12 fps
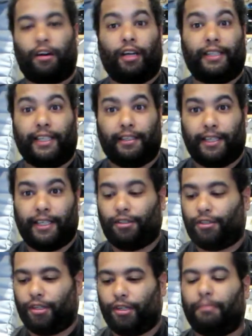I didn't
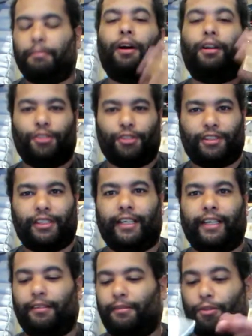need to, but I just did it